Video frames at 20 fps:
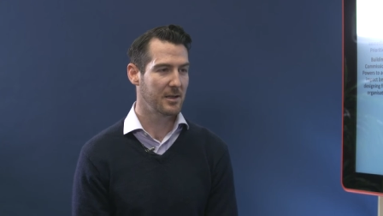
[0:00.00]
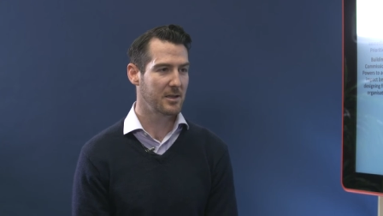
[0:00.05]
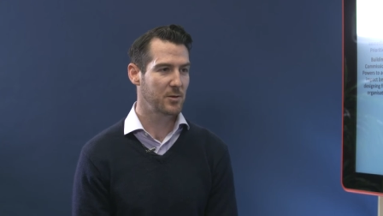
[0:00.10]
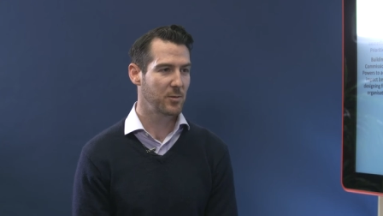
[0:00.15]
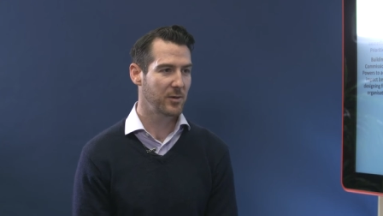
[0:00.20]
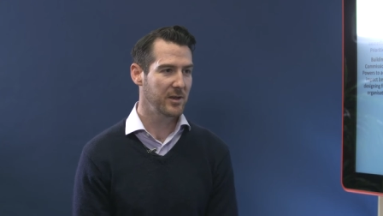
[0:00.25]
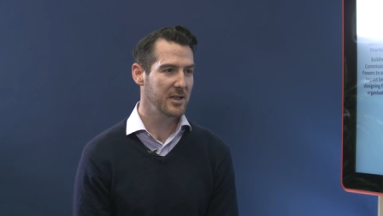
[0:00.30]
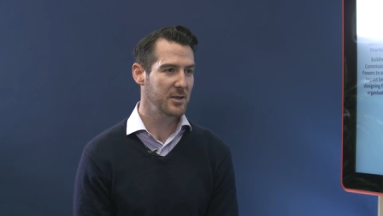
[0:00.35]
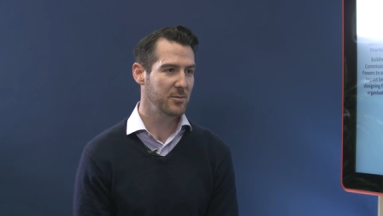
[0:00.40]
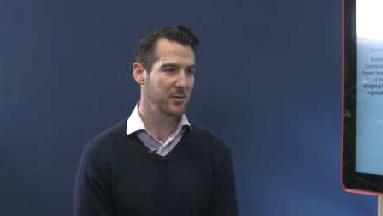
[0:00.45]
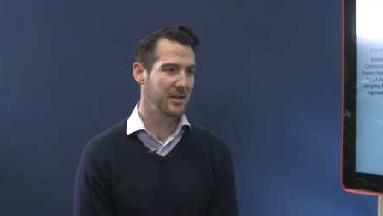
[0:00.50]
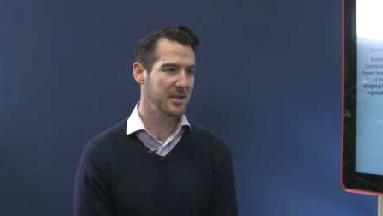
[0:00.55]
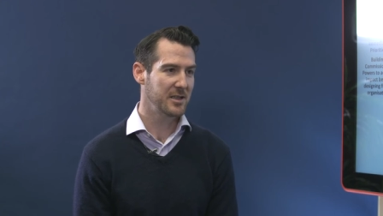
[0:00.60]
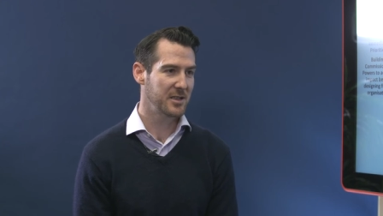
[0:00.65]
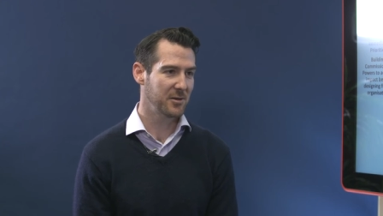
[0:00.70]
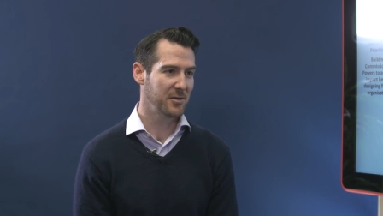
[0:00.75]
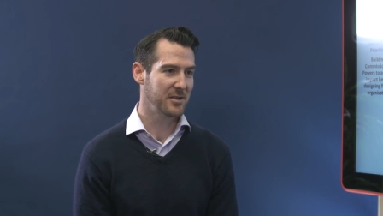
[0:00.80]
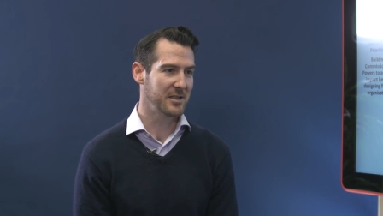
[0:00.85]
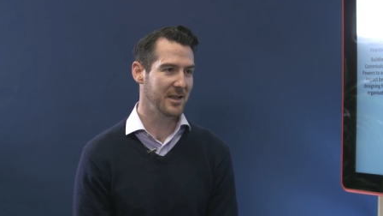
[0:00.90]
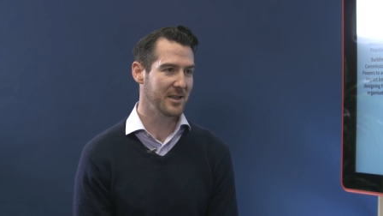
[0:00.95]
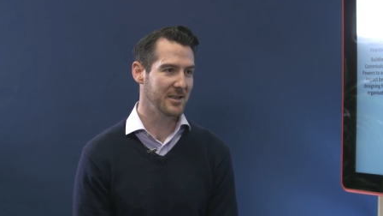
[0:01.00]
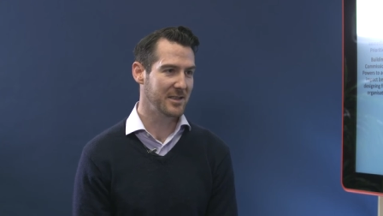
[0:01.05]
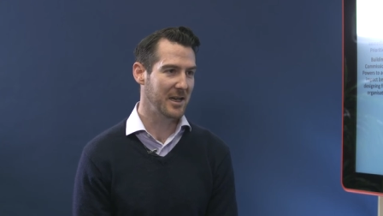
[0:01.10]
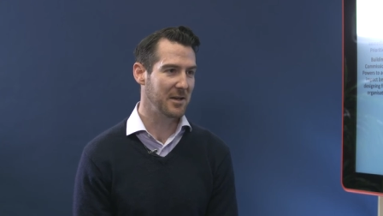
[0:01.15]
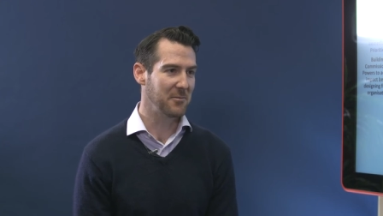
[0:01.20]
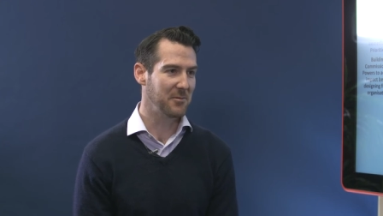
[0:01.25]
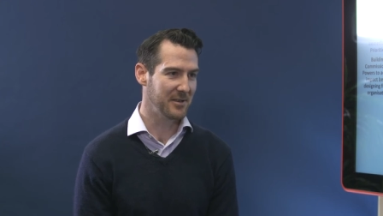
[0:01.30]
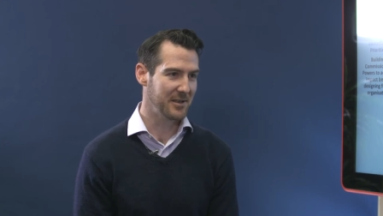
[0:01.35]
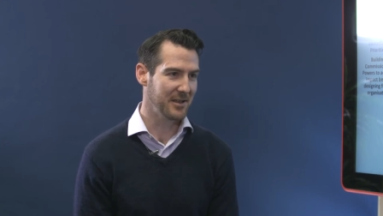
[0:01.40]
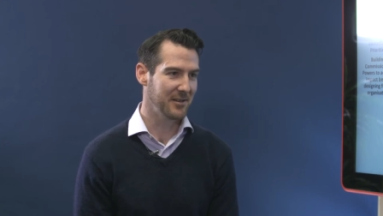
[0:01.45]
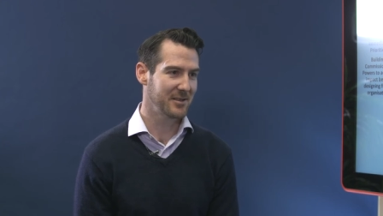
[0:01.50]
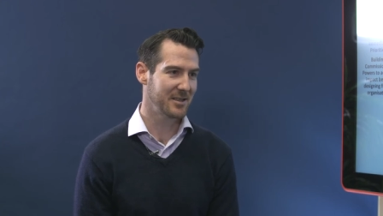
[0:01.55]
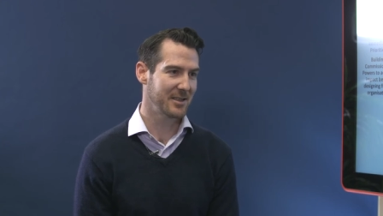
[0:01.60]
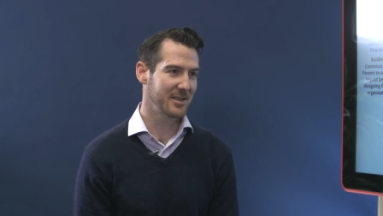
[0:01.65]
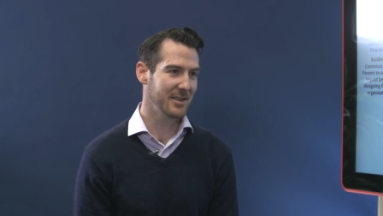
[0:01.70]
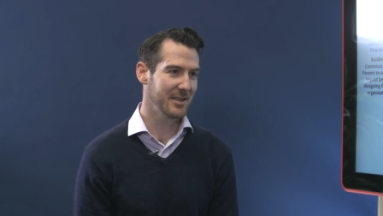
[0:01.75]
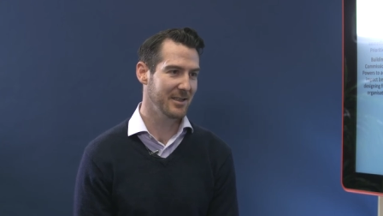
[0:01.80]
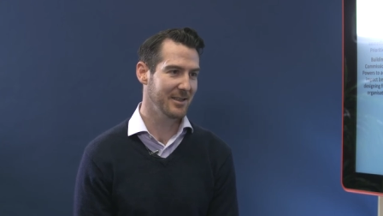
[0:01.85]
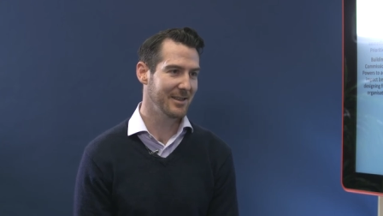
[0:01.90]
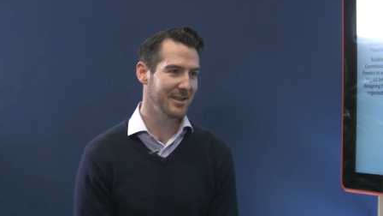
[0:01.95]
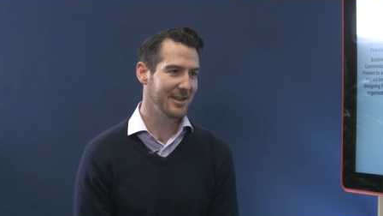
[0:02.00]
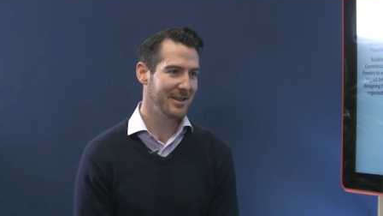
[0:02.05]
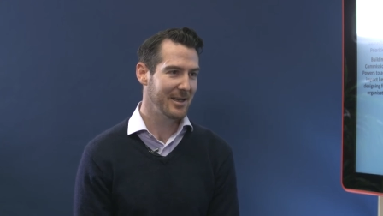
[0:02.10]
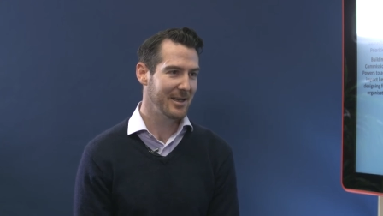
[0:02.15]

2022 is our date with destiny.